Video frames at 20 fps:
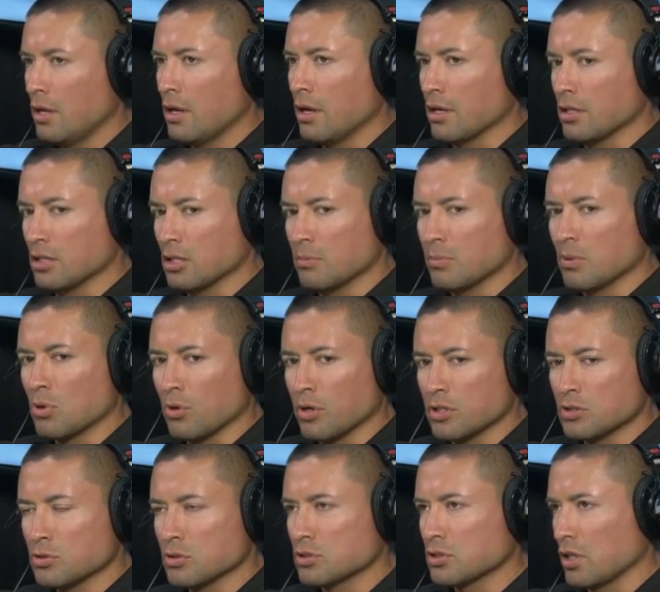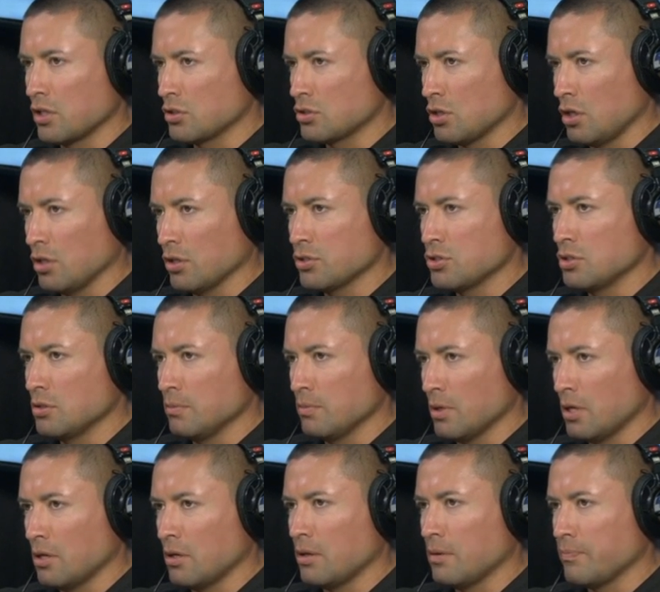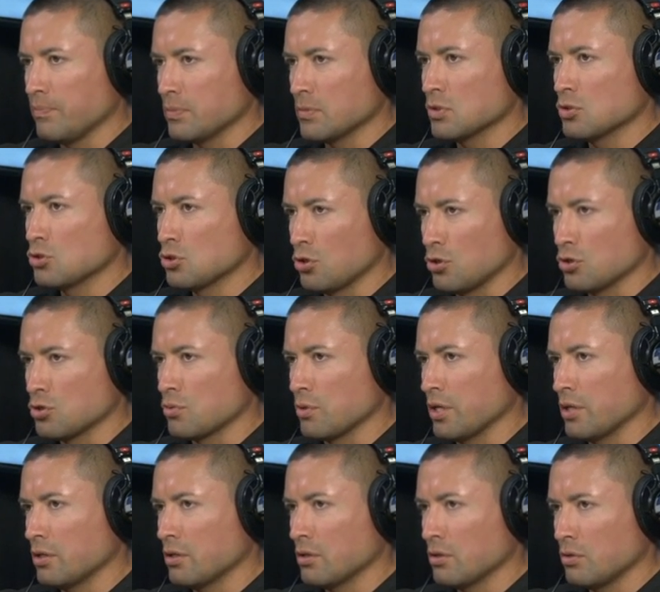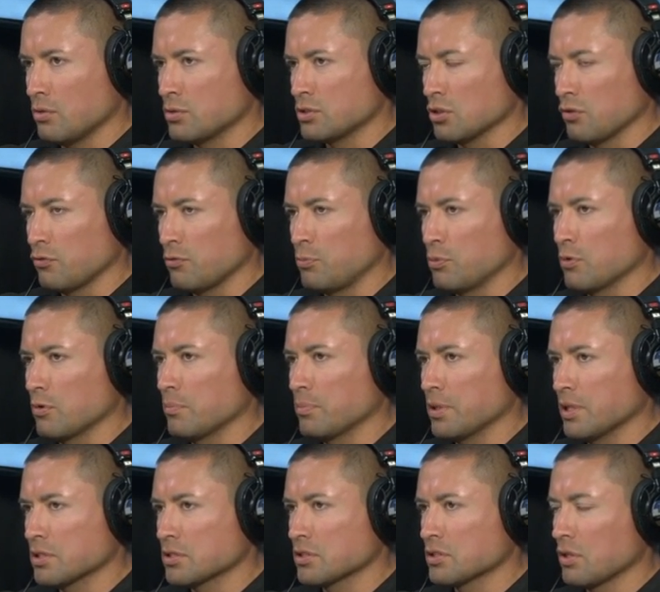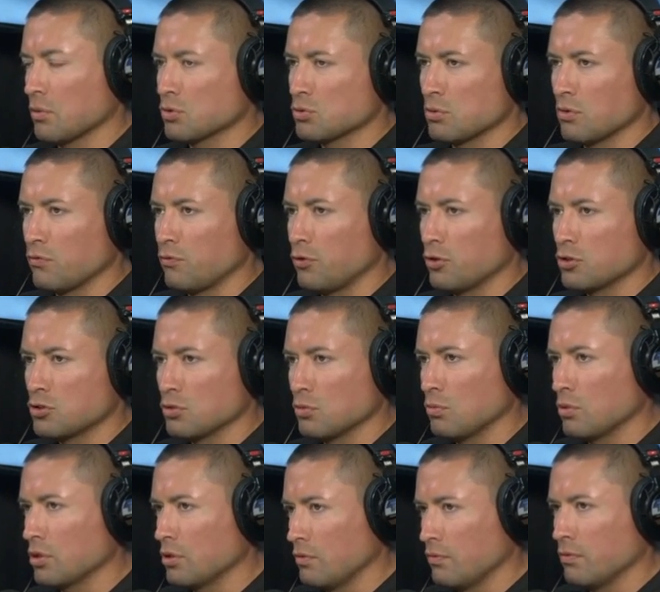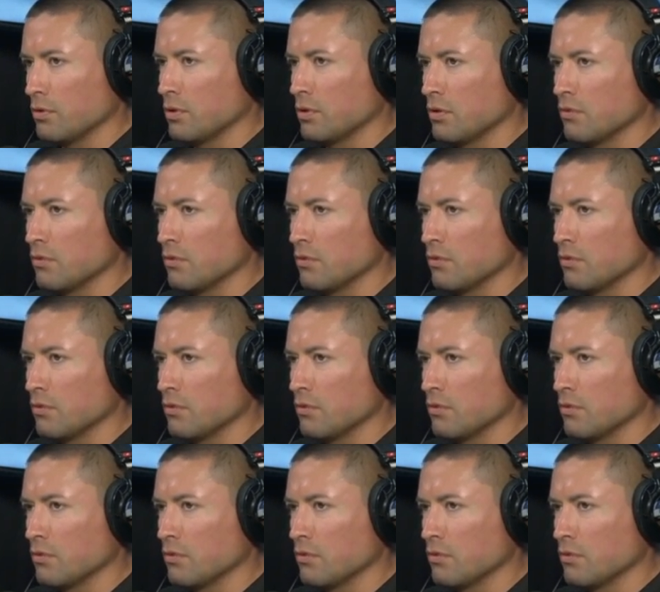I ended up going to a Scientology um, church, right, or self improvement place, because I was referred to one of an